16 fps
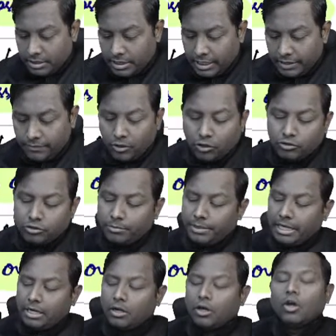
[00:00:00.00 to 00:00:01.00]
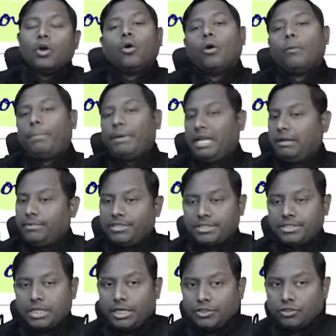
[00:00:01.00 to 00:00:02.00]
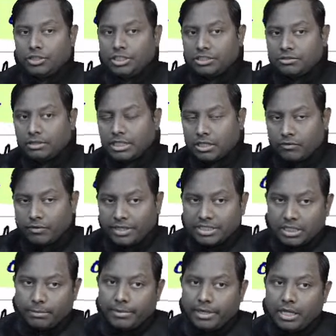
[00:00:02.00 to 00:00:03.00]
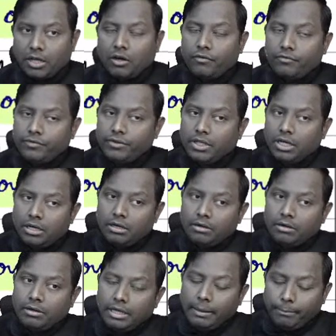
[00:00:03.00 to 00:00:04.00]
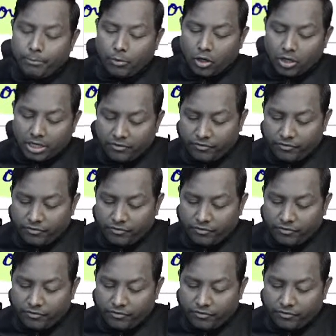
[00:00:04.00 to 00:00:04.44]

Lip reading: It will also be an open label study. So this was a quick summary of the important